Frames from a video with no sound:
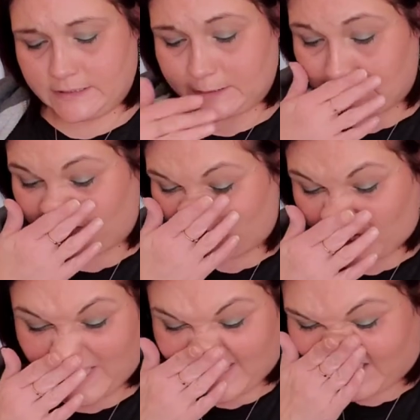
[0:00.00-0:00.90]
the
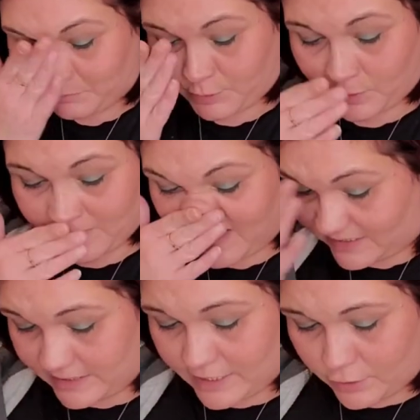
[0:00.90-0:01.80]
electronics department,
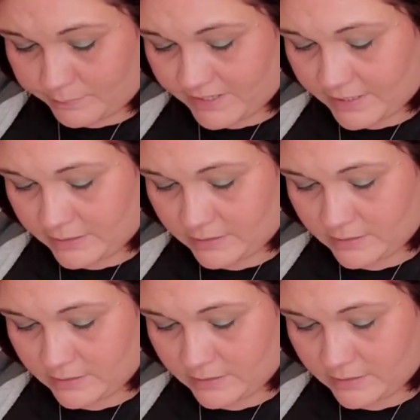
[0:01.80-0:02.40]
and they are by